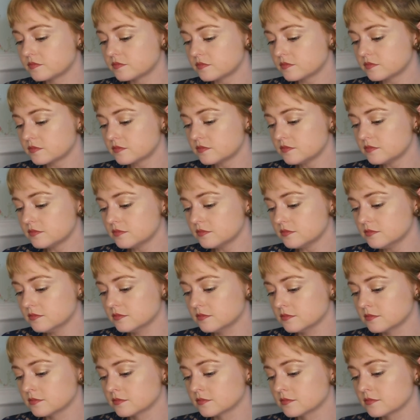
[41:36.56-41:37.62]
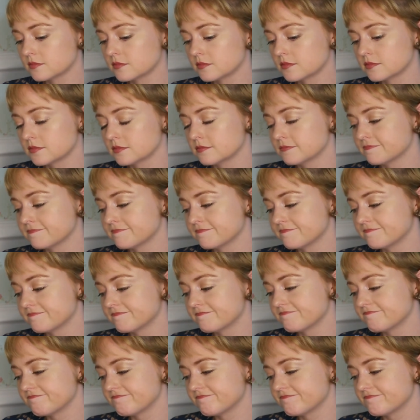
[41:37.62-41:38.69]

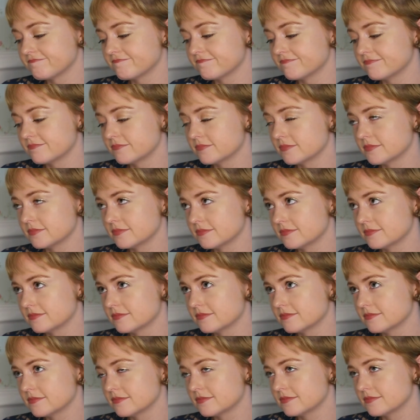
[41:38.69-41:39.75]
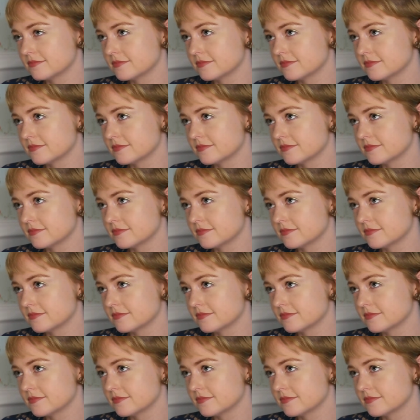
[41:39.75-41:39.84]
Nobody speaks.